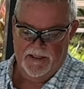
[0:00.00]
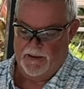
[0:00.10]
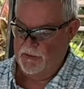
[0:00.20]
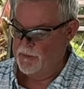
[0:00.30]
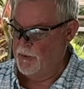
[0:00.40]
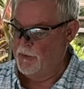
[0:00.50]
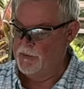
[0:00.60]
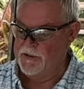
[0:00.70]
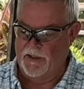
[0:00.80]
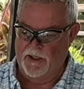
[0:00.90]

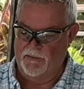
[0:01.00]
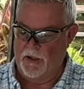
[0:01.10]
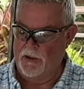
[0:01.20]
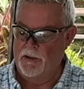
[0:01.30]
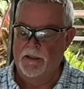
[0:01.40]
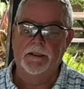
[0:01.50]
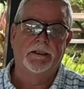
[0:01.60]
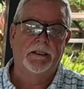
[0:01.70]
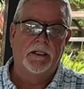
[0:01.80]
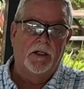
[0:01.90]
tablespoons of our
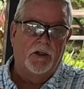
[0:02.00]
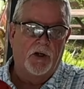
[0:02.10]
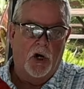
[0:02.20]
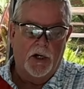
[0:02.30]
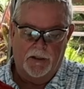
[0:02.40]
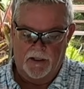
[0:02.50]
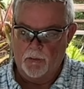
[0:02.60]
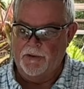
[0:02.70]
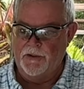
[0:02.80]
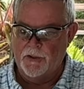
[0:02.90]
Dawn
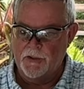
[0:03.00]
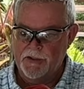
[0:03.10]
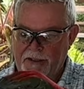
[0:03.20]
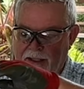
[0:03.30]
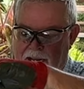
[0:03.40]
liquid detergent.